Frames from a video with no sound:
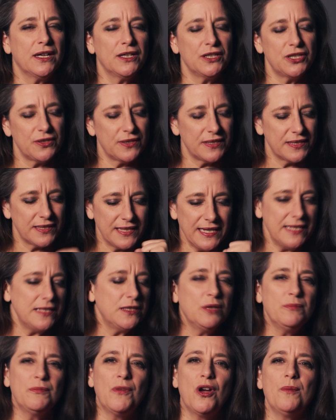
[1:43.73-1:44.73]
to seize
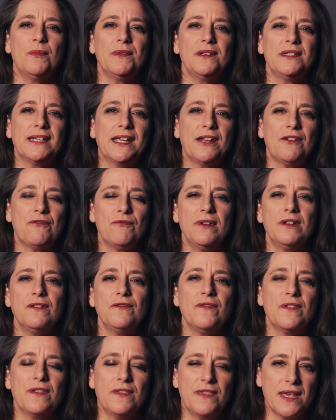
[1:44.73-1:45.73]
the moment, to get rid
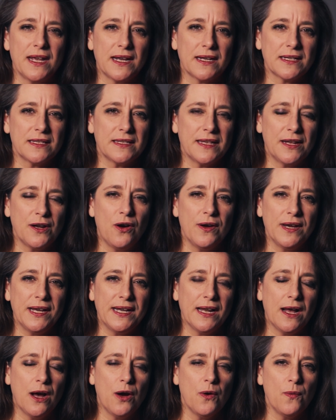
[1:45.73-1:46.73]
of the things that are
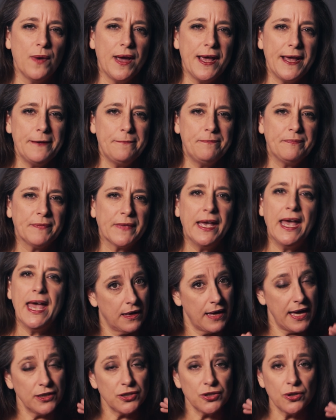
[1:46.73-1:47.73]
in our way,
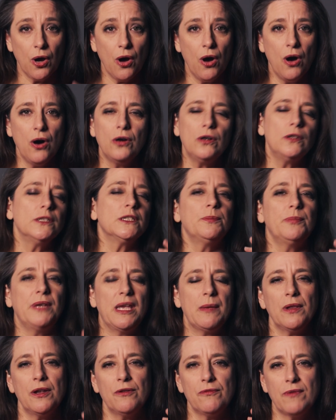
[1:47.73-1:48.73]
and to hold
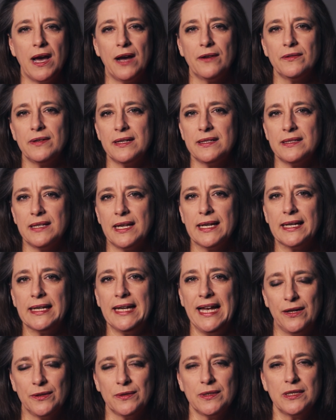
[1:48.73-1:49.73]
people around us
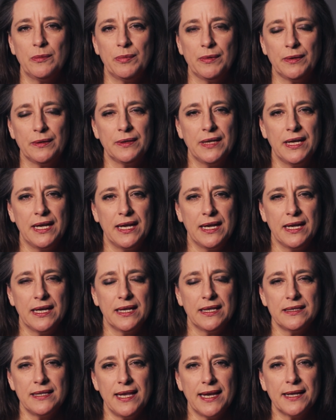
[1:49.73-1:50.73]
accountable.
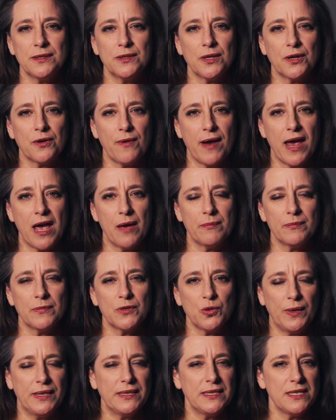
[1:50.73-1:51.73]
This hexagram
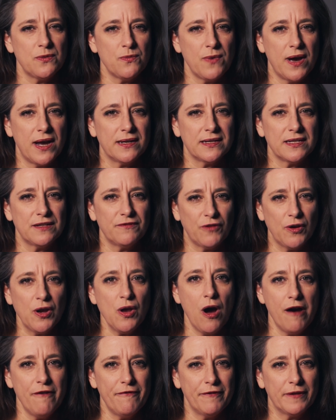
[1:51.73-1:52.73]
21 is very
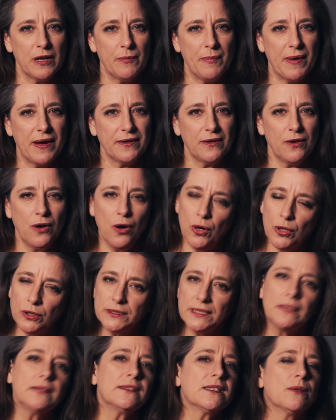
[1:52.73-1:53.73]
often about
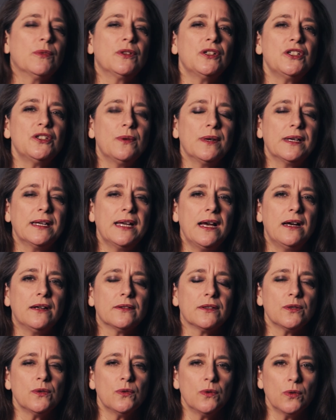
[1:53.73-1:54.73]
holding someone to
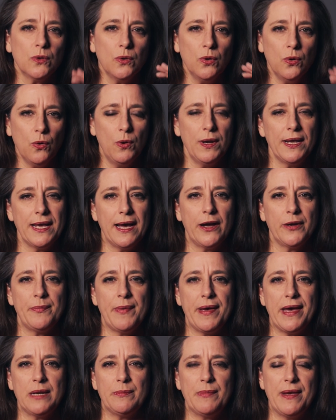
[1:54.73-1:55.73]
account, or calling out
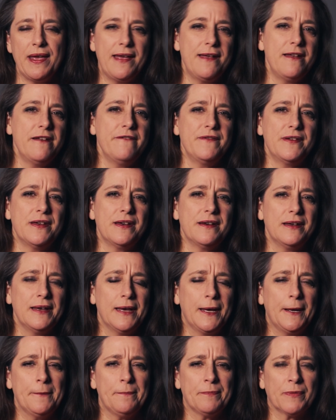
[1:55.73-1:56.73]
bad behavior
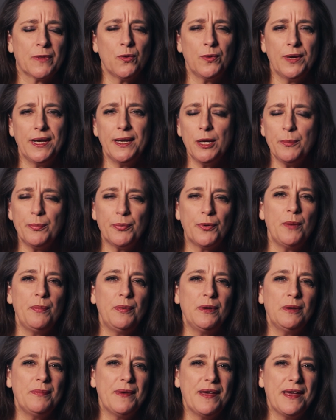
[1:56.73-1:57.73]
or
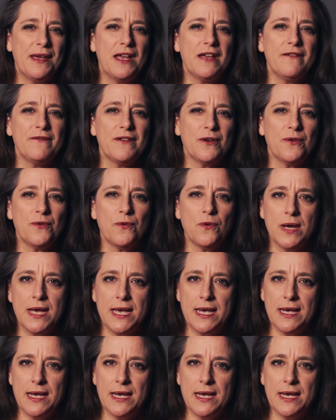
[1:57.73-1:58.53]
inappropriate behavior, or